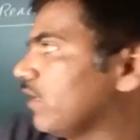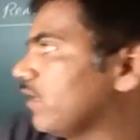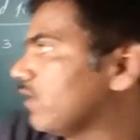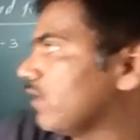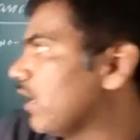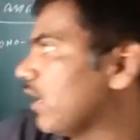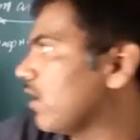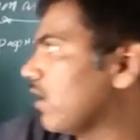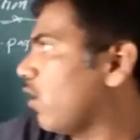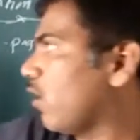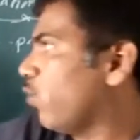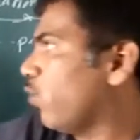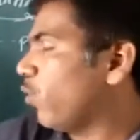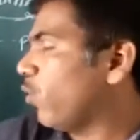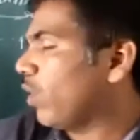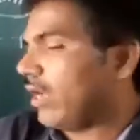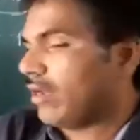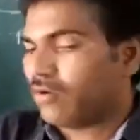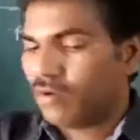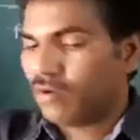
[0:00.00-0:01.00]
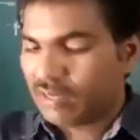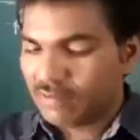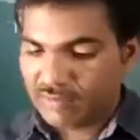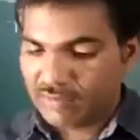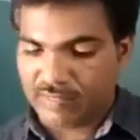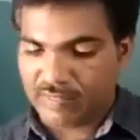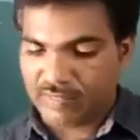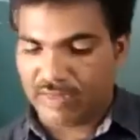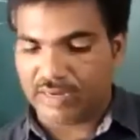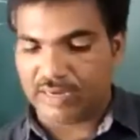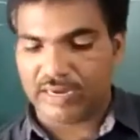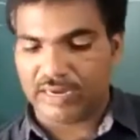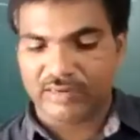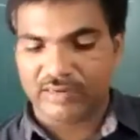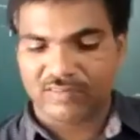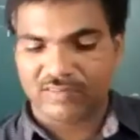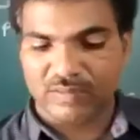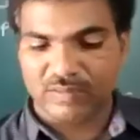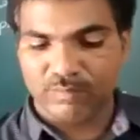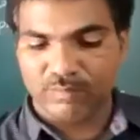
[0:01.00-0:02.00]
Yeah, now I'm going with the
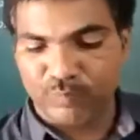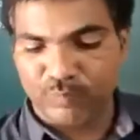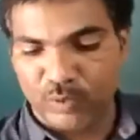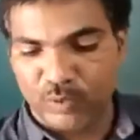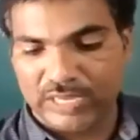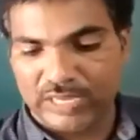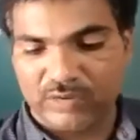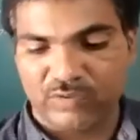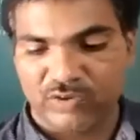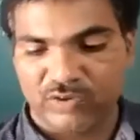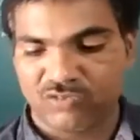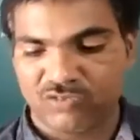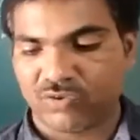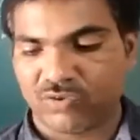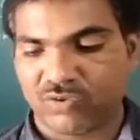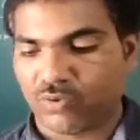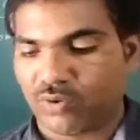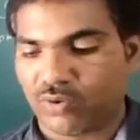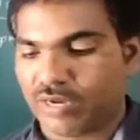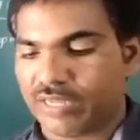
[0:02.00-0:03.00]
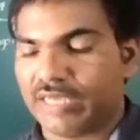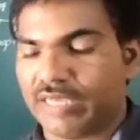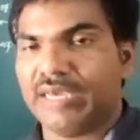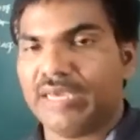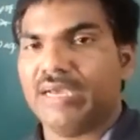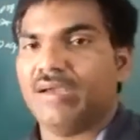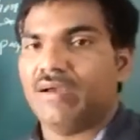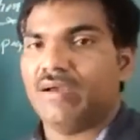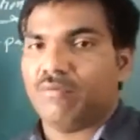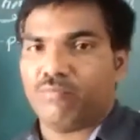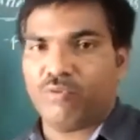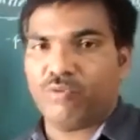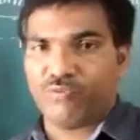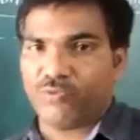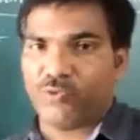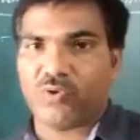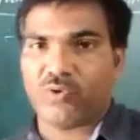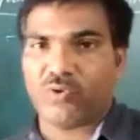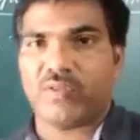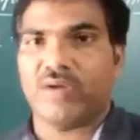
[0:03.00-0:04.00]
simple equation only.
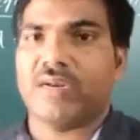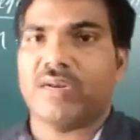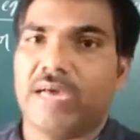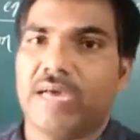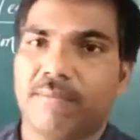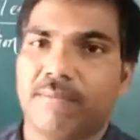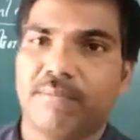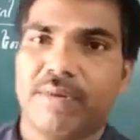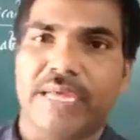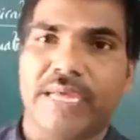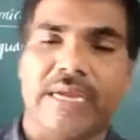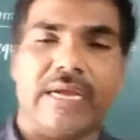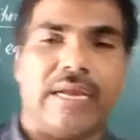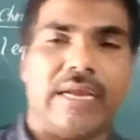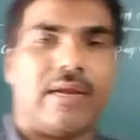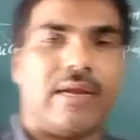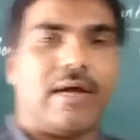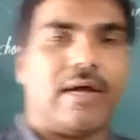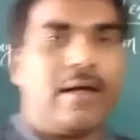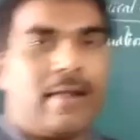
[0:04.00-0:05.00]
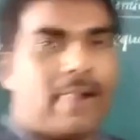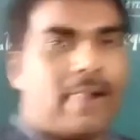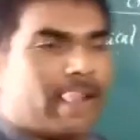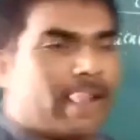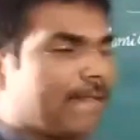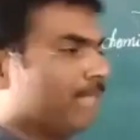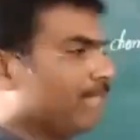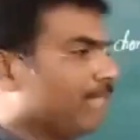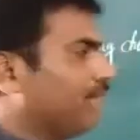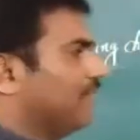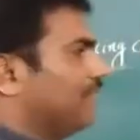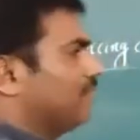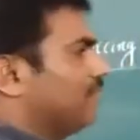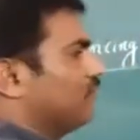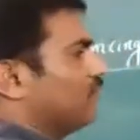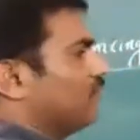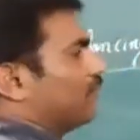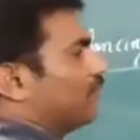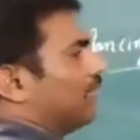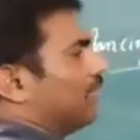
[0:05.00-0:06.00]
Before that, I am taken now. That
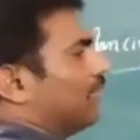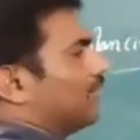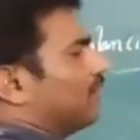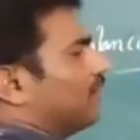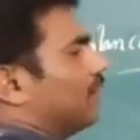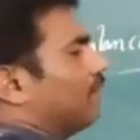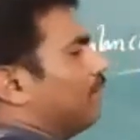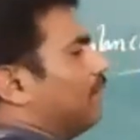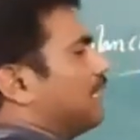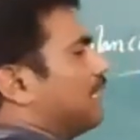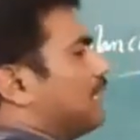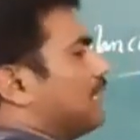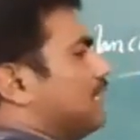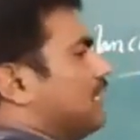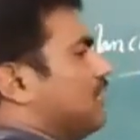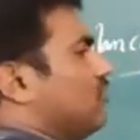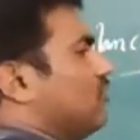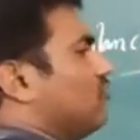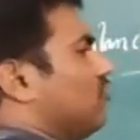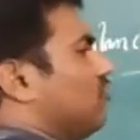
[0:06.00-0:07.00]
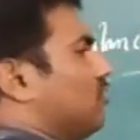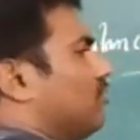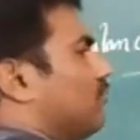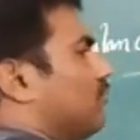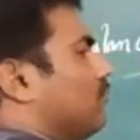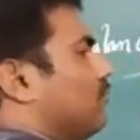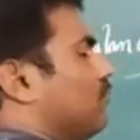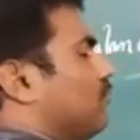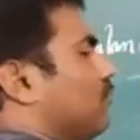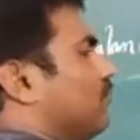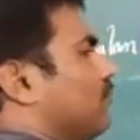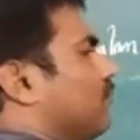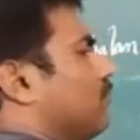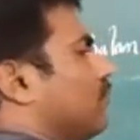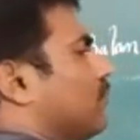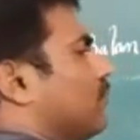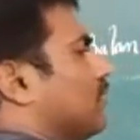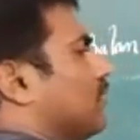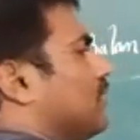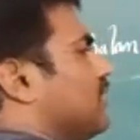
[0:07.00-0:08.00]
is our magnesium
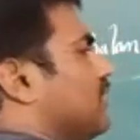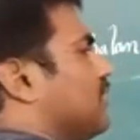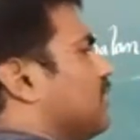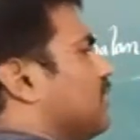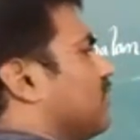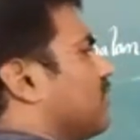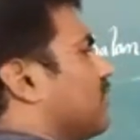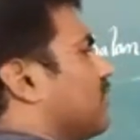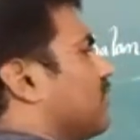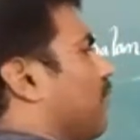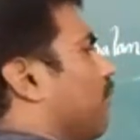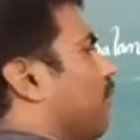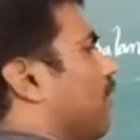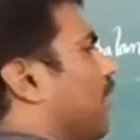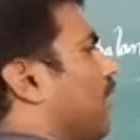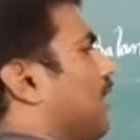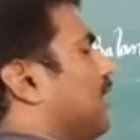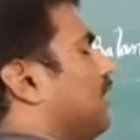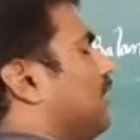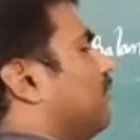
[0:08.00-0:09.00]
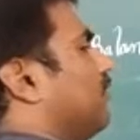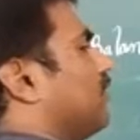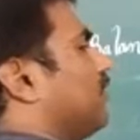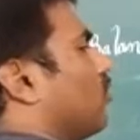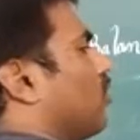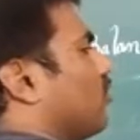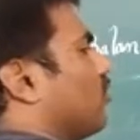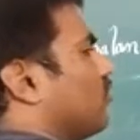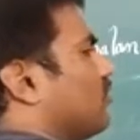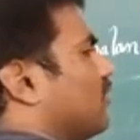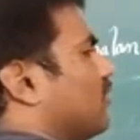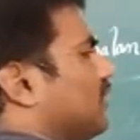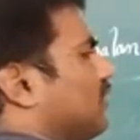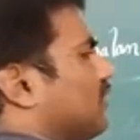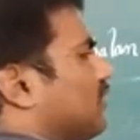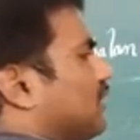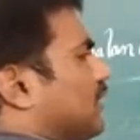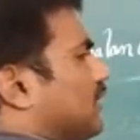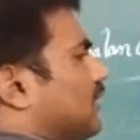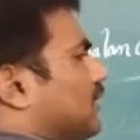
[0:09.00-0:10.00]
is combined with
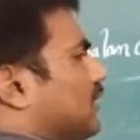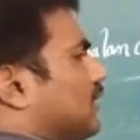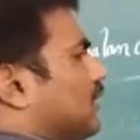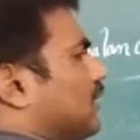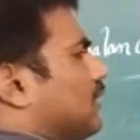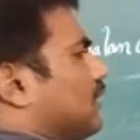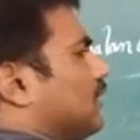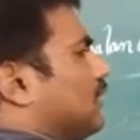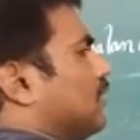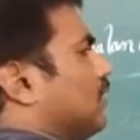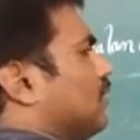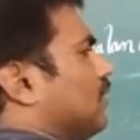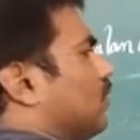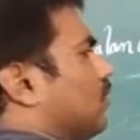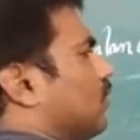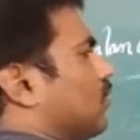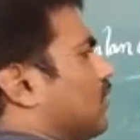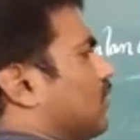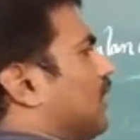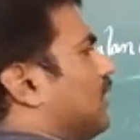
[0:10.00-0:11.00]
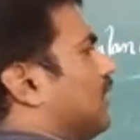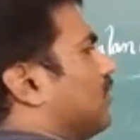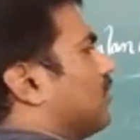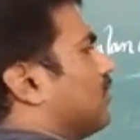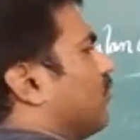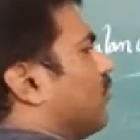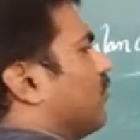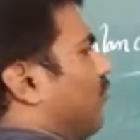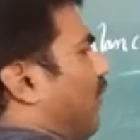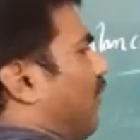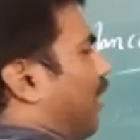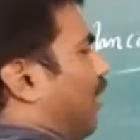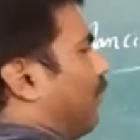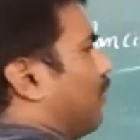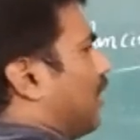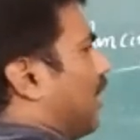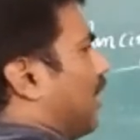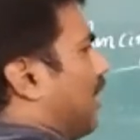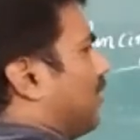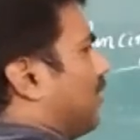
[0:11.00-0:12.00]
oxygen Okay, it's a formed
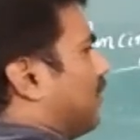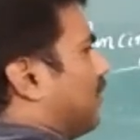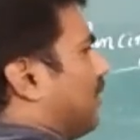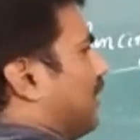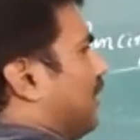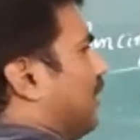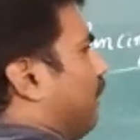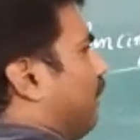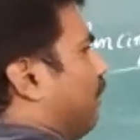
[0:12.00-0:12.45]
as a